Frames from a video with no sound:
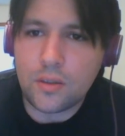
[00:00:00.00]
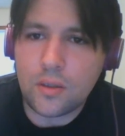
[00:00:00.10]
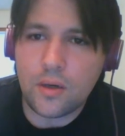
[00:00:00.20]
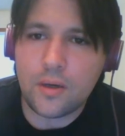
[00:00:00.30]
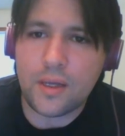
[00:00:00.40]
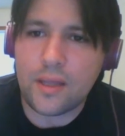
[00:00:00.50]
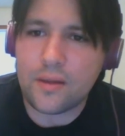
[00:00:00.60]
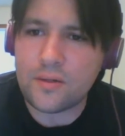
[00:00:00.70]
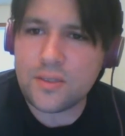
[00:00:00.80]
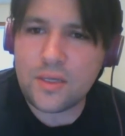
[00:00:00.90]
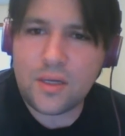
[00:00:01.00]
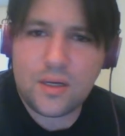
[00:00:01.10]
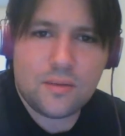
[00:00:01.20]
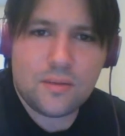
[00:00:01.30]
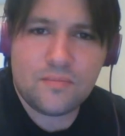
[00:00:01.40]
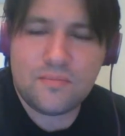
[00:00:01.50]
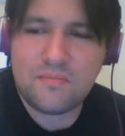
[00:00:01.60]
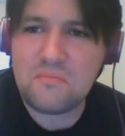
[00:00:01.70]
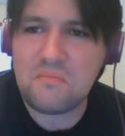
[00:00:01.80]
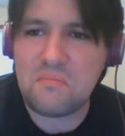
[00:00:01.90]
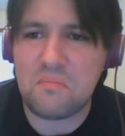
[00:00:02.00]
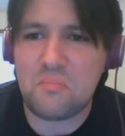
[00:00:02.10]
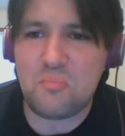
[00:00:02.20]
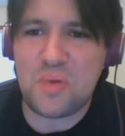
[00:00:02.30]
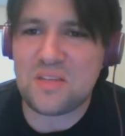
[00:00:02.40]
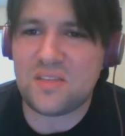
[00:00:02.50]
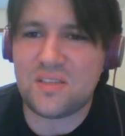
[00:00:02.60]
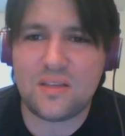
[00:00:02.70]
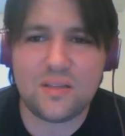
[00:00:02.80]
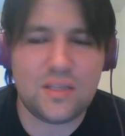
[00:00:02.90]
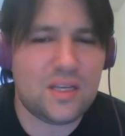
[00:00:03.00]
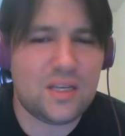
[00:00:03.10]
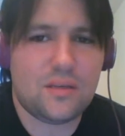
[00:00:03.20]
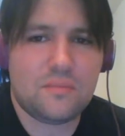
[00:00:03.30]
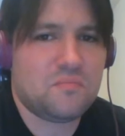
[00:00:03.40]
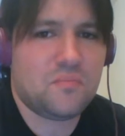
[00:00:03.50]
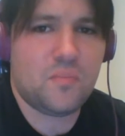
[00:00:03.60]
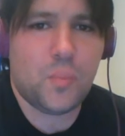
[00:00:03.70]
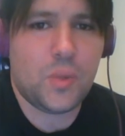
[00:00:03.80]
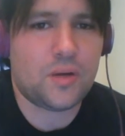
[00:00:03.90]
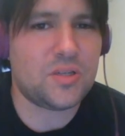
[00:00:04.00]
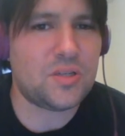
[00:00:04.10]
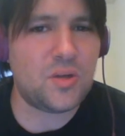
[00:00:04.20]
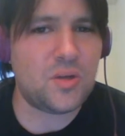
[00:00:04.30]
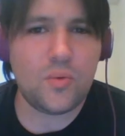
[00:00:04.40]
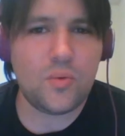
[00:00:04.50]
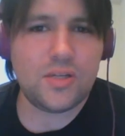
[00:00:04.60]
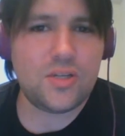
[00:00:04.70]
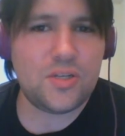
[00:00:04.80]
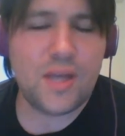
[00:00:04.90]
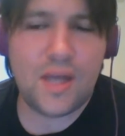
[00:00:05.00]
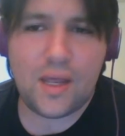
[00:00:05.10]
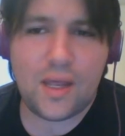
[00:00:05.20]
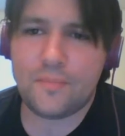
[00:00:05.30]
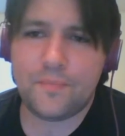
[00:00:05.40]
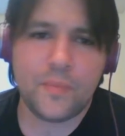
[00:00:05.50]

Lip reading: Oh yeah, there's basically their Stone Age tech